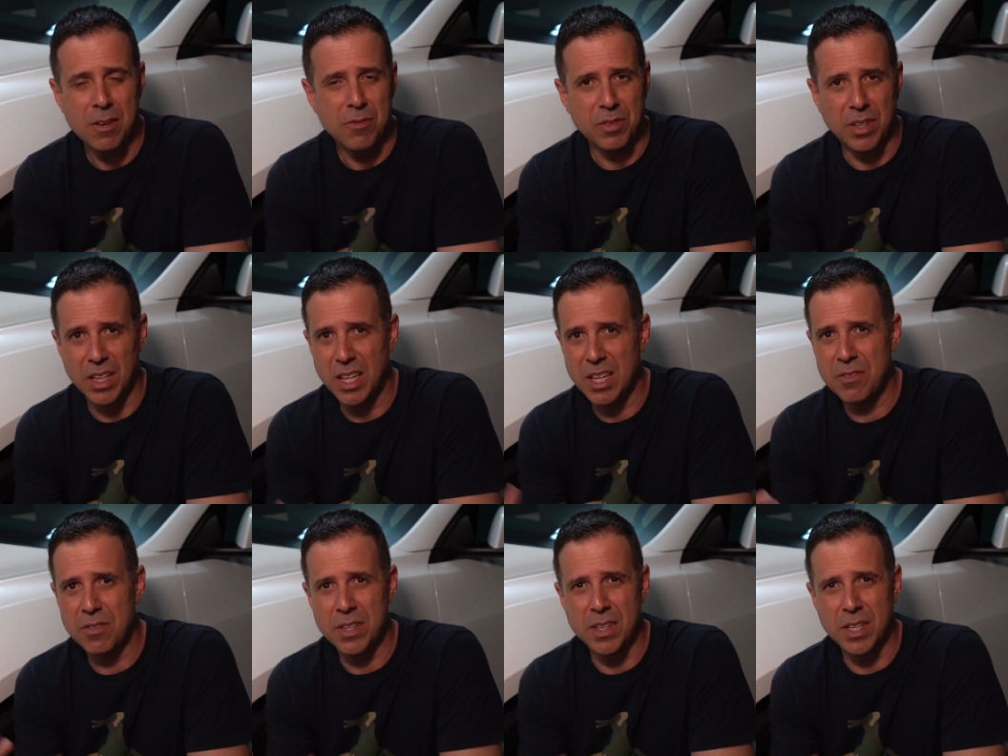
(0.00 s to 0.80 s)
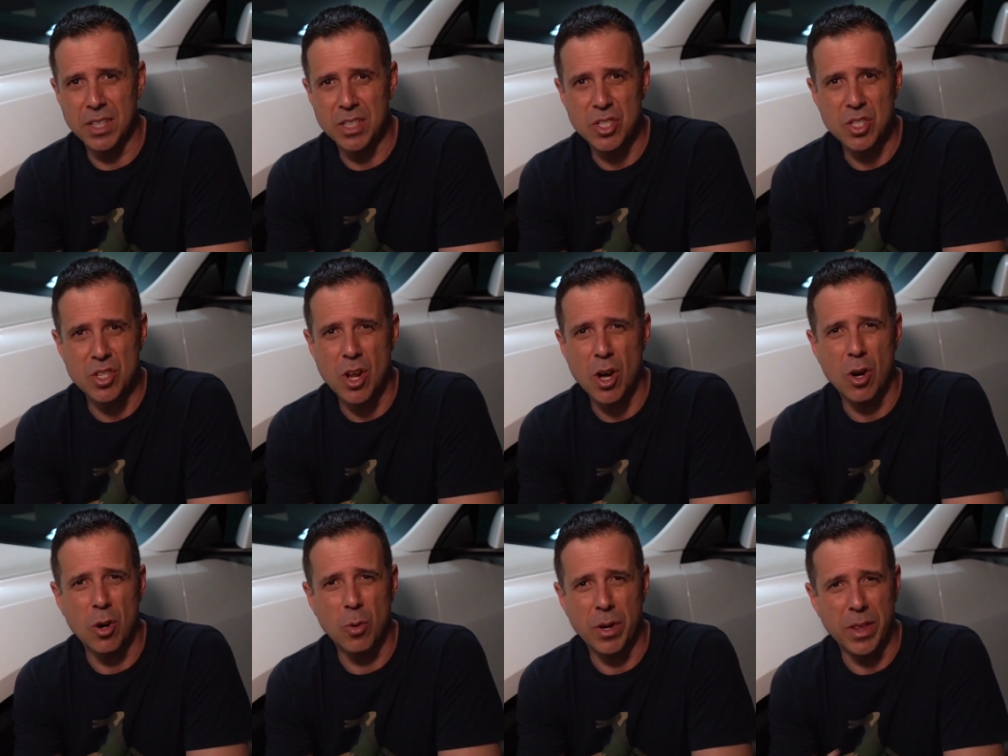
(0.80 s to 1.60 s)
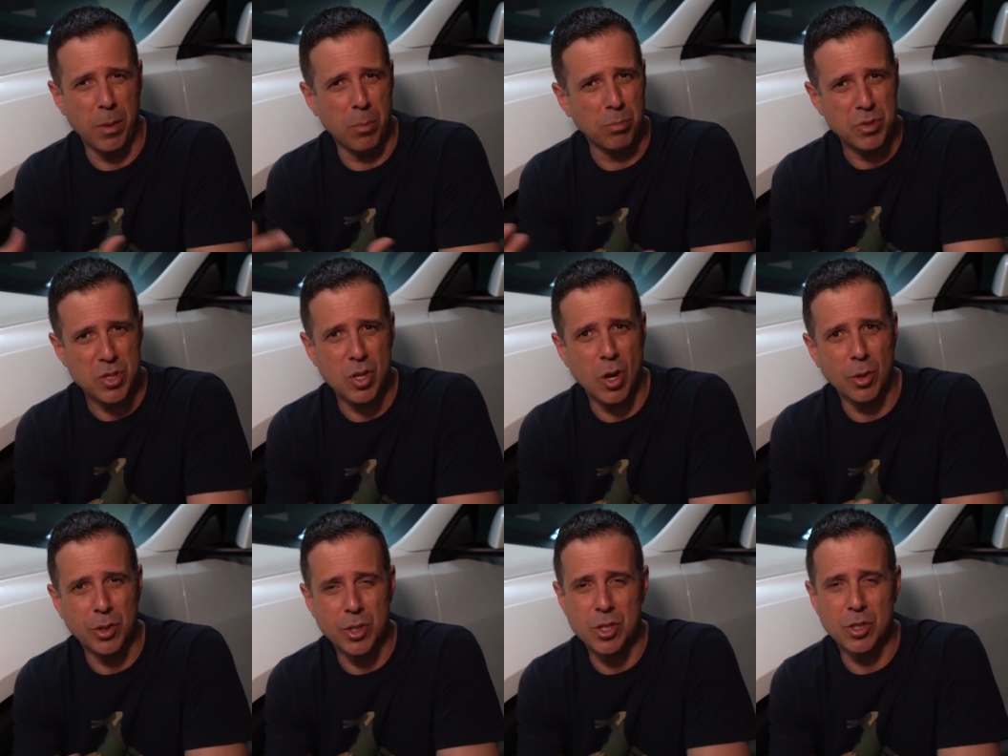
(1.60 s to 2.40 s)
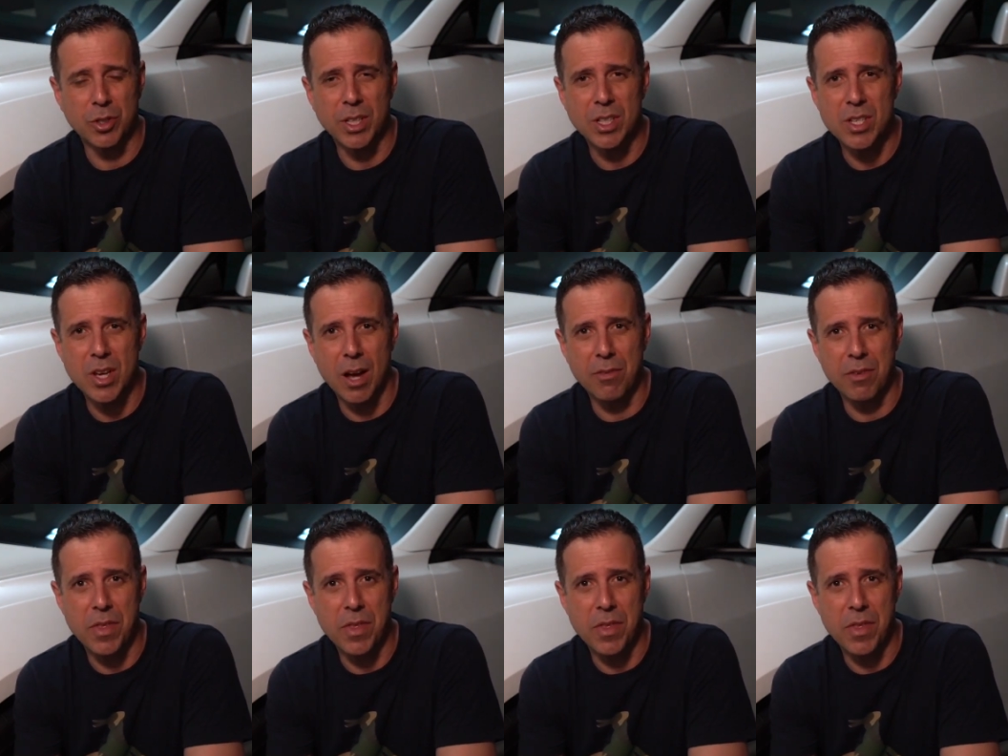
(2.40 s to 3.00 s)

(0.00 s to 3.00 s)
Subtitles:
if you live in the snow where they salt the streets off,